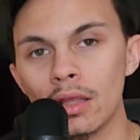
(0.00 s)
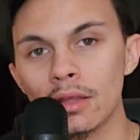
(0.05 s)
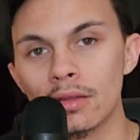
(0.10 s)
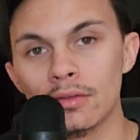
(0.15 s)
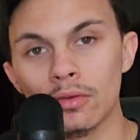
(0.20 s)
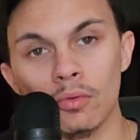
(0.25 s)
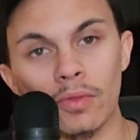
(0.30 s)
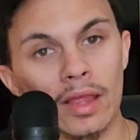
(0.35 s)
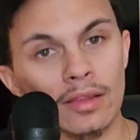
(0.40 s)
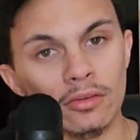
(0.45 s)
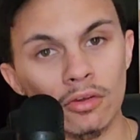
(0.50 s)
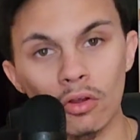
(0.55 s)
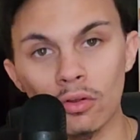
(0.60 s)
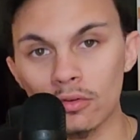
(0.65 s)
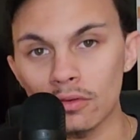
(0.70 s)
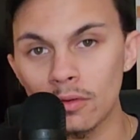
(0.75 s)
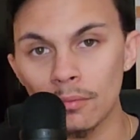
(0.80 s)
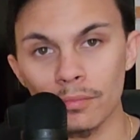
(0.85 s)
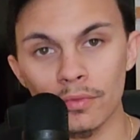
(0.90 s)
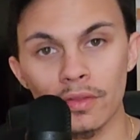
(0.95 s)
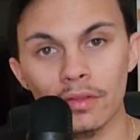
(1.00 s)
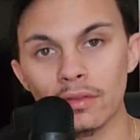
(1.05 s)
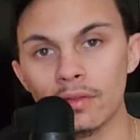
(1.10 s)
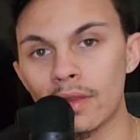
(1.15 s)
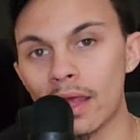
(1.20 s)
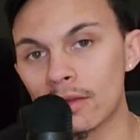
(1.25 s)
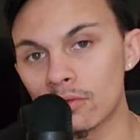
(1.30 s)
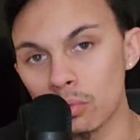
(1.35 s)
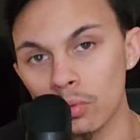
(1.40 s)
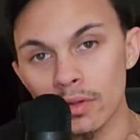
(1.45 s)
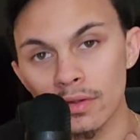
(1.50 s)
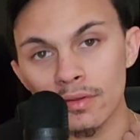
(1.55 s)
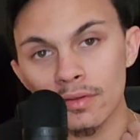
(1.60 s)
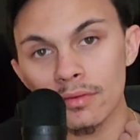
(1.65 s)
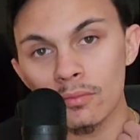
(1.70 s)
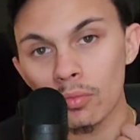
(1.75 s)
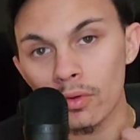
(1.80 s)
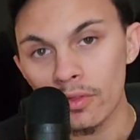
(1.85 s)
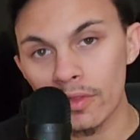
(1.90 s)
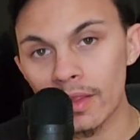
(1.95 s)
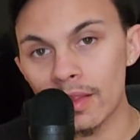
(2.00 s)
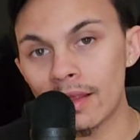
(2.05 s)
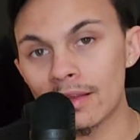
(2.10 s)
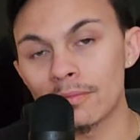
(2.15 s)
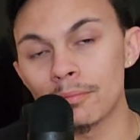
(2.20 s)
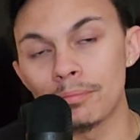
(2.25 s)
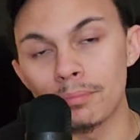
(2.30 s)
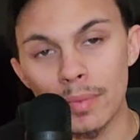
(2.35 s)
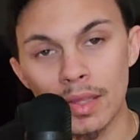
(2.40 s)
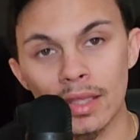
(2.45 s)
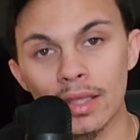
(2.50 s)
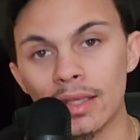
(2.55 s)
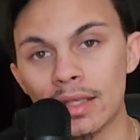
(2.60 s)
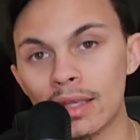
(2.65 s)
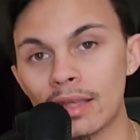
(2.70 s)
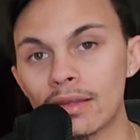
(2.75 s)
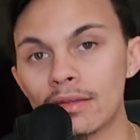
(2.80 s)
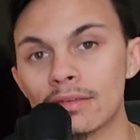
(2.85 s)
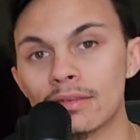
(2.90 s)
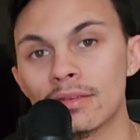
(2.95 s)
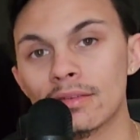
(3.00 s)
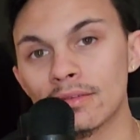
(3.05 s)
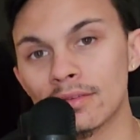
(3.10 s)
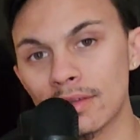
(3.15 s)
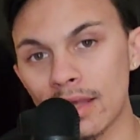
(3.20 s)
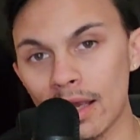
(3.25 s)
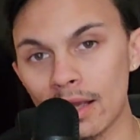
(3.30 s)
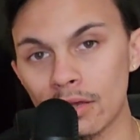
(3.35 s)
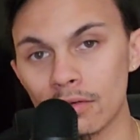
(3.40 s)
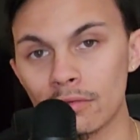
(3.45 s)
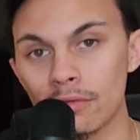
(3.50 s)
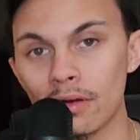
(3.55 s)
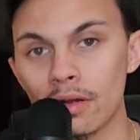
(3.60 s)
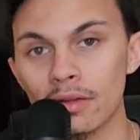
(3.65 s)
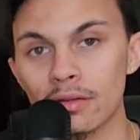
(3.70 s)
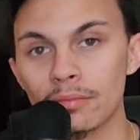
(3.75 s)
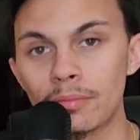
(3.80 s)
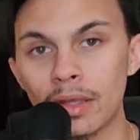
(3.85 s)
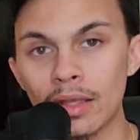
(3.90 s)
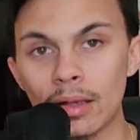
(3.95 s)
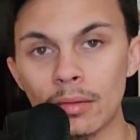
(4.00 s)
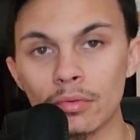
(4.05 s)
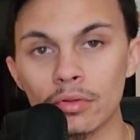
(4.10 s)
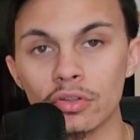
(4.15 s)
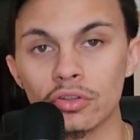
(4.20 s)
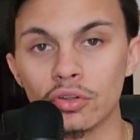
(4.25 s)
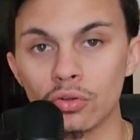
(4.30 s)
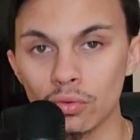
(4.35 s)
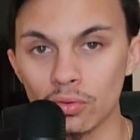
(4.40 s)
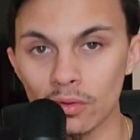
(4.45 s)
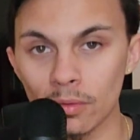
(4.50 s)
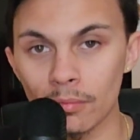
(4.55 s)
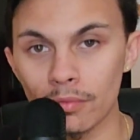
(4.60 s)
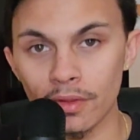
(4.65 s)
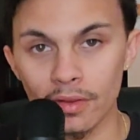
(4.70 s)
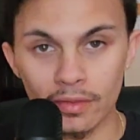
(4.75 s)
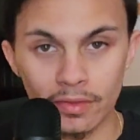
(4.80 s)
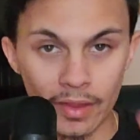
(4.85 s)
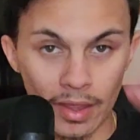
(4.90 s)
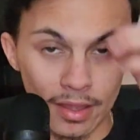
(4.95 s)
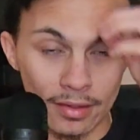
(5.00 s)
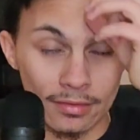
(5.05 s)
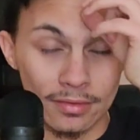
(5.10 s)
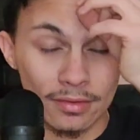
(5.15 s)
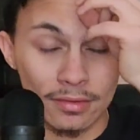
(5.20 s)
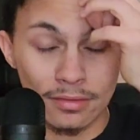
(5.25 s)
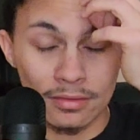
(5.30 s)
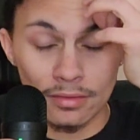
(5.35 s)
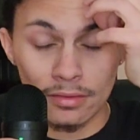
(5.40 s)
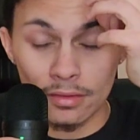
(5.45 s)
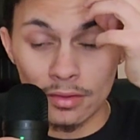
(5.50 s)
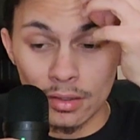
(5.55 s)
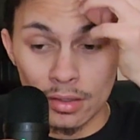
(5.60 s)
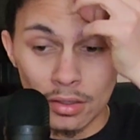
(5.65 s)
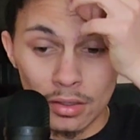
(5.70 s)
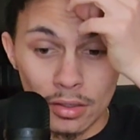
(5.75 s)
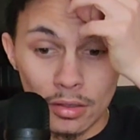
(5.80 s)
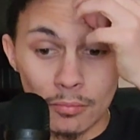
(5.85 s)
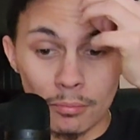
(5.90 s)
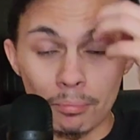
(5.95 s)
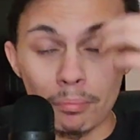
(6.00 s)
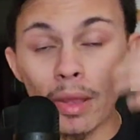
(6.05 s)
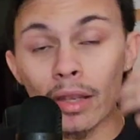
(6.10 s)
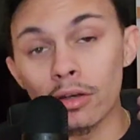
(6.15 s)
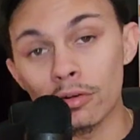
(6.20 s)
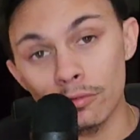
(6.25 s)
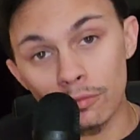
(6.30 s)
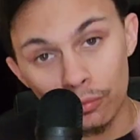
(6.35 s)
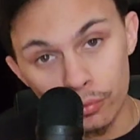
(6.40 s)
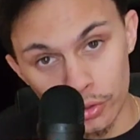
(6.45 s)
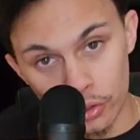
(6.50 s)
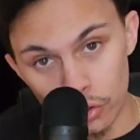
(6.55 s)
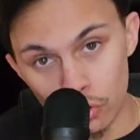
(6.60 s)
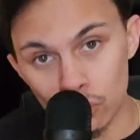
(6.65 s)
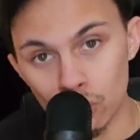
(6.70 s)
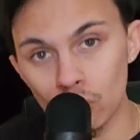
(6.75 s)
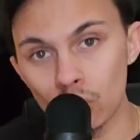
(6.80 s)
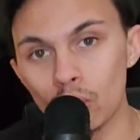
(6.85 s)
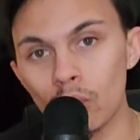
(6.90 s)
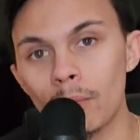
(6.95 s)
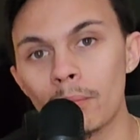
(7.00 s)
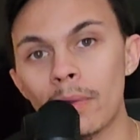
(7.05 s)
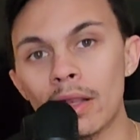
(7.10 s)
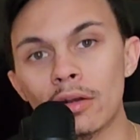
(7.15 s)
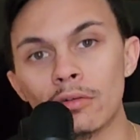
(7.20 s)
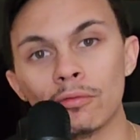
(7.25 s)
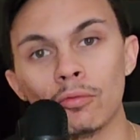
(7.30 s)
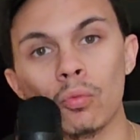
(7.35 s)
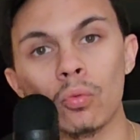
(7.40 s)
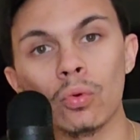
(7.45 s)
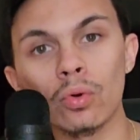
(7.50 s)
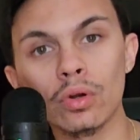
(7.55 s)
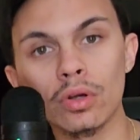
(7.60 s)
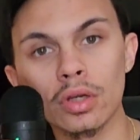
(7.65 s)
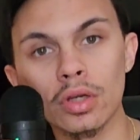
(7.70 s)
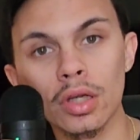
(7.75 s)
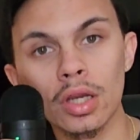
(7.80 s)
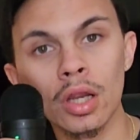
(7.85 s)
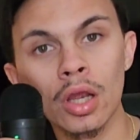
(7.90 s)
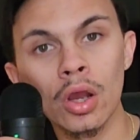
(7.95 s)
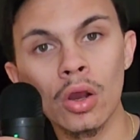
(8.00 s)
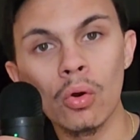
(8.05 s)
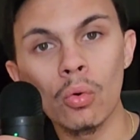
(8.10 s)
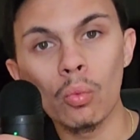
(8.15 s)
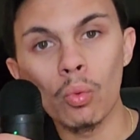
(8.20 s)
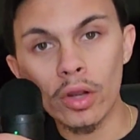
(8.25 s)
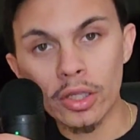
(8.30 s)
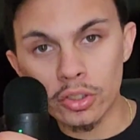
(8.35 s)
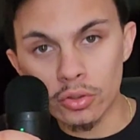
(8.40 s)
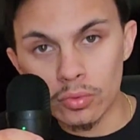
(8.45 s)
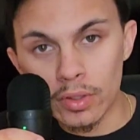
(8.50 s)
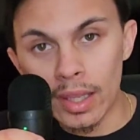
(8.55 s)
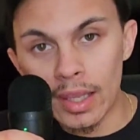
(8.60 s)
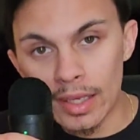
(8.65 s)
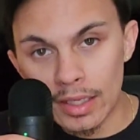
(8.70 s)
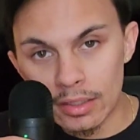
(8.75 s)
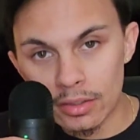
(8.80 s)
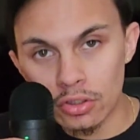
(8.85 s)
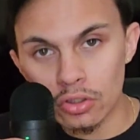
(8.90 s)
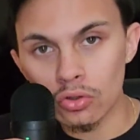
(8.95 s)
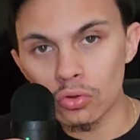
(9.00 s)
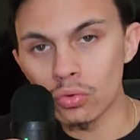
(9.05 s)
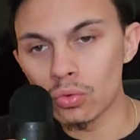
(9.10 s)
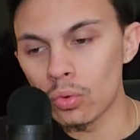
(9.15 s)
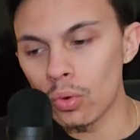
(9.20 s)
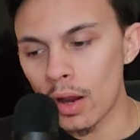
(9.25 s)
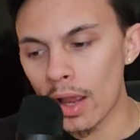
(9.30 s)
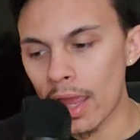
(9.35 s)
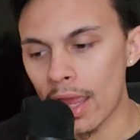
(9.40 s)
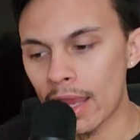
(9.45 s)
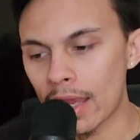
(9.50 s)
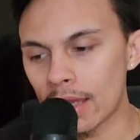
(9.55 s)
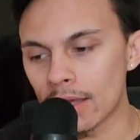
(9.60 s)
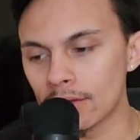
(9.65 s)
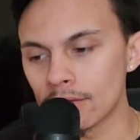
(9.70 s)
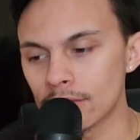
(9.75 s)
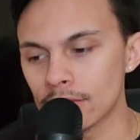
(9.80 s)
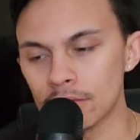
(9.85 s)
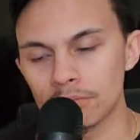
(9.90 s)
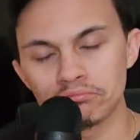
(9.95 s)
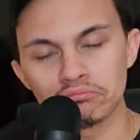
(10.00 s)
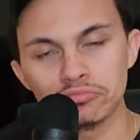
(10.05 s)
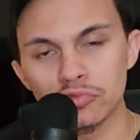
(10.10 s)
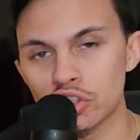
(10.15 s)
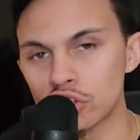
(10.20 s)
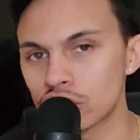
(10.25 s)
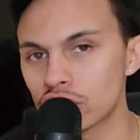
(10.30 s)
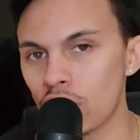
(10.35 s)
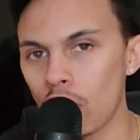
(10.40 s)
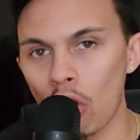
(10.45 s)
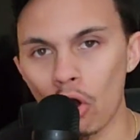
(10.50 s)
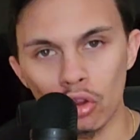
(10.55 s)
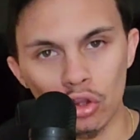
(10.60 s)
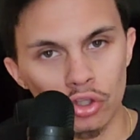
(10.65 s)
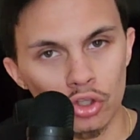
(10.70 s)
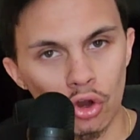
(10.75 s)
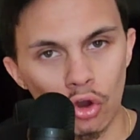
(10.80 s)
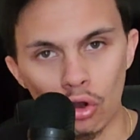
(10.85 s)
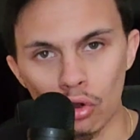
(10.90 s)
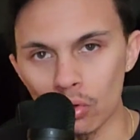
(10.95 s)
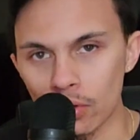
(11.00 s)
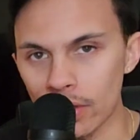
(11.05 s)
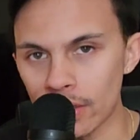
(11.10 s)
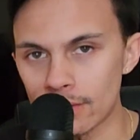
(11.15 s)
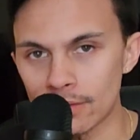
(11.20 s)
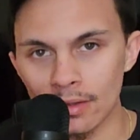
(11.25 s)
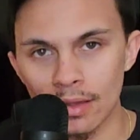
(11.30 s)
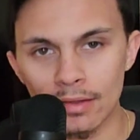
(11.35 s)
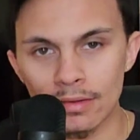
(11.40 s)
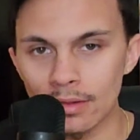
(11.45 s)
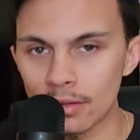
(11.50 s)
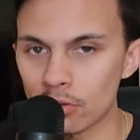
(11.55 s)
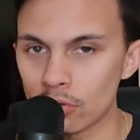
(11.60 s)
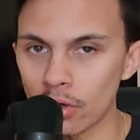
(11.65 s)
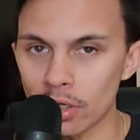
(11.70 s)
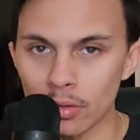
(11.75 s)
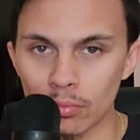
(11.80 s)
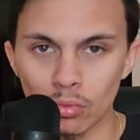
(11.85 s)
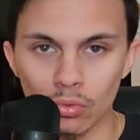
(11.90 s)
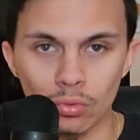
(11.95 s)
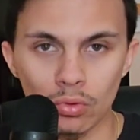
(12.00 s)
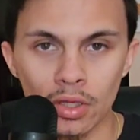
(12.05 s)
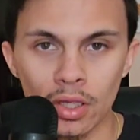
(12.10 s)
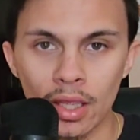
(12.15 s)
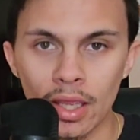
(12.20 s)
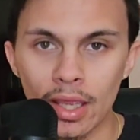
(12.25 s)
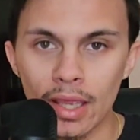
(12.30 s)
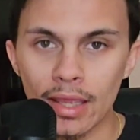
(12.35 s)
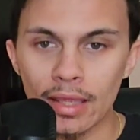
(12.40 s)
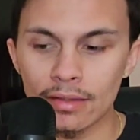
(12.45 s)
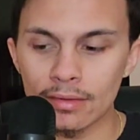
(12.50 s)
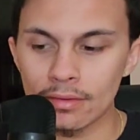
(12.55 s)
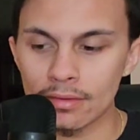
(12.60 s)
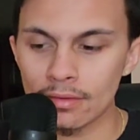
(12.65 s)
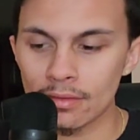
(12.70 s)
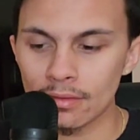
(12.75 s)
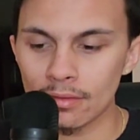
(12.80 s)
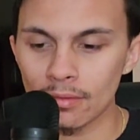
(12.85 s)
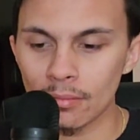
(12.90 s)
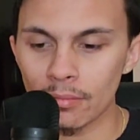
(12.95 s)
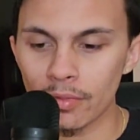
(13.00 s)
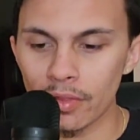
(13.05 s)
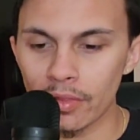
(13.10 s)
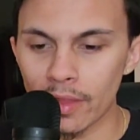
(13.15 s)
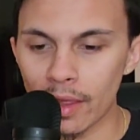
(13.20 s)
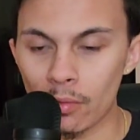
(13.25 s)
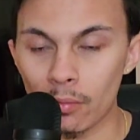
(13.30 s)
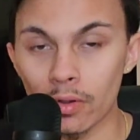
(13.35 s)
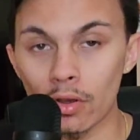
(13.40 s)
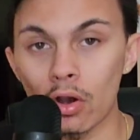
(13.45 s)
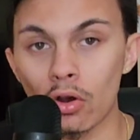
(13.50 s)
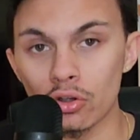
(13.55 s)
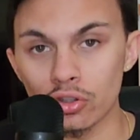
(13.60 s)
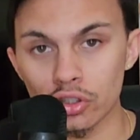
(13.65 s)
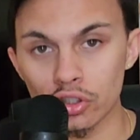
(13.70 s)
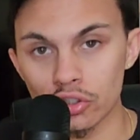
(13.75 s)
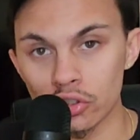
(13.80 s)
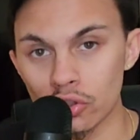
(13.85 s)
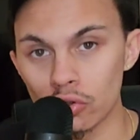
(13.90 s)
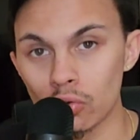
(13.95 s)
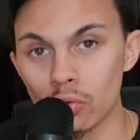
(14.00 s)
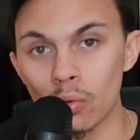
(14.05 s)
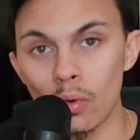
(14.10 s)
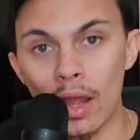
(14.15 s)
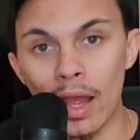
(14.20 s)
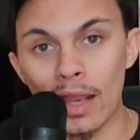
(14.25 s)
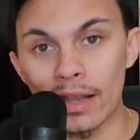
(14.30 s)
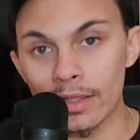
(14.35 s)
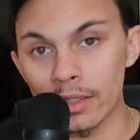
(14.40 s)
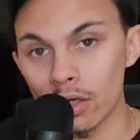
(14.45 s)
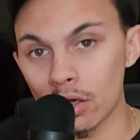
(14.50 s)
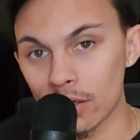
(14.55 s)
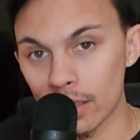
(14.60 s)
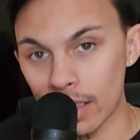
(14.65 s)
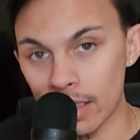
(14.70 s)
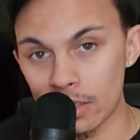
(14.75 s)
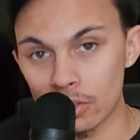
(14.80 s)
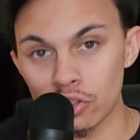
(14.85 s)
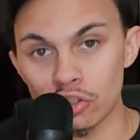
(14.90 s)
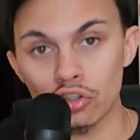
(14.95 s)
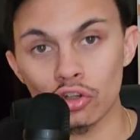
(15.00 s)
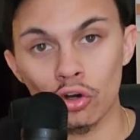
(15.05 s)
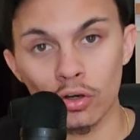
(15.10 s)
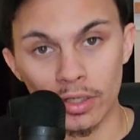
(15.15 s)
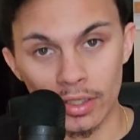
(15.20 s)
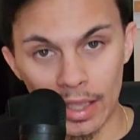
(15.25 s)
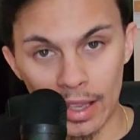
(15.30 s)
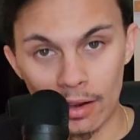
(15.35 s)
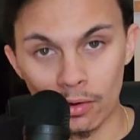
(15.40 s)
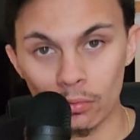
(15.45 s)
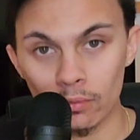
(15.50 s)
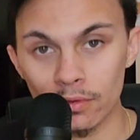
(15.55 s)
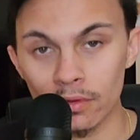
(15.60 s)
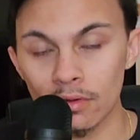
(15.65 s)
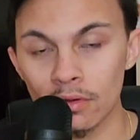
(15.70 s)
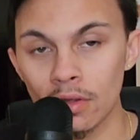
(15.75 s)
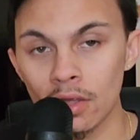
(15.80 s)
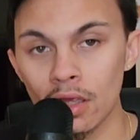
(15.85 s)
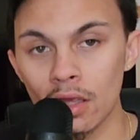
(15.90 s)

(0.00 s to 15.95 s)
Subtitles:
So that's all something. That's one thing that's big, is sacrifice. Being able to do something that's better for you, better for what you can do, and just all in all, it's incredible. It's something that we all should do at a young age, starting out